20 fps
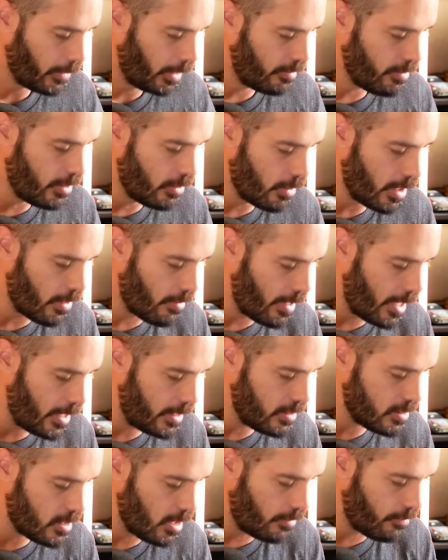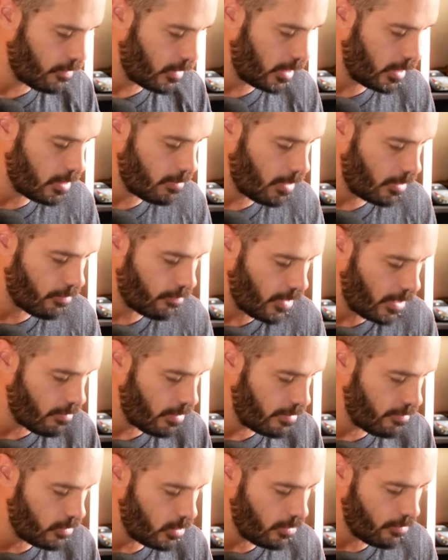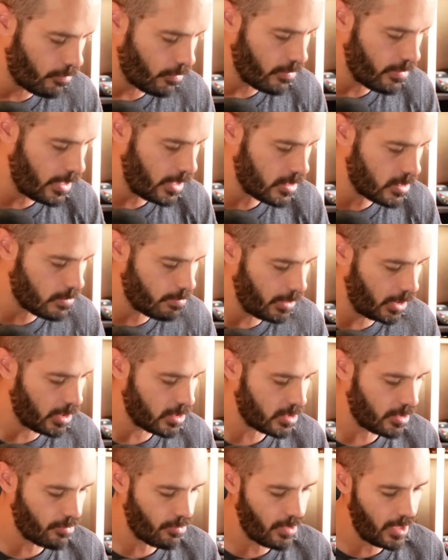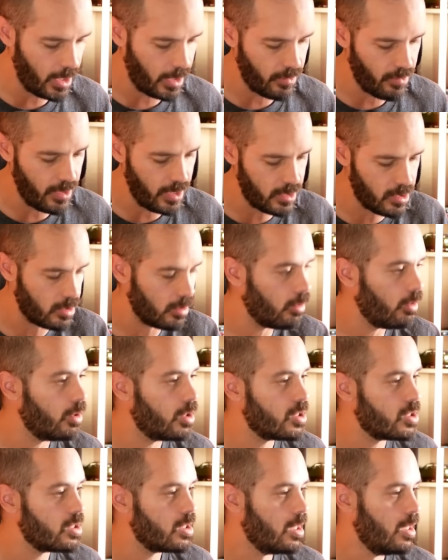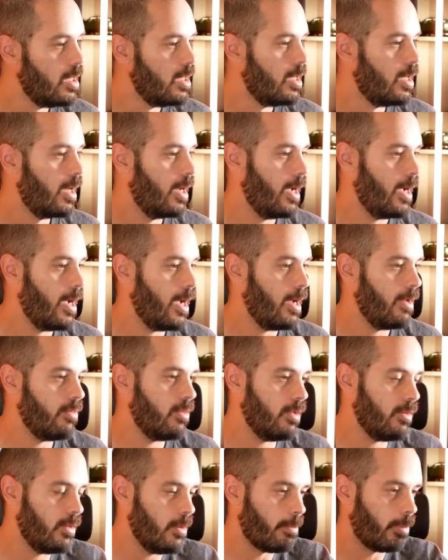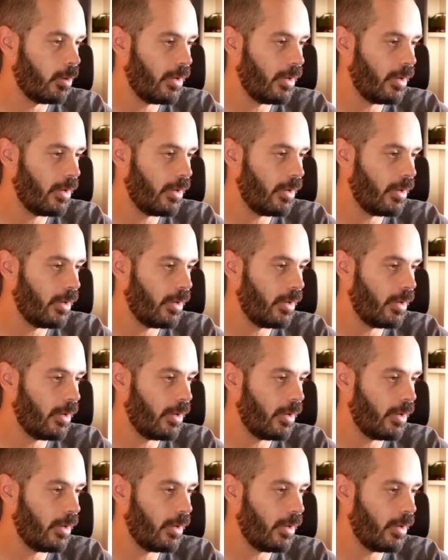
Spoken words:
The rear end is definitely my favorite view for this because I think this looks the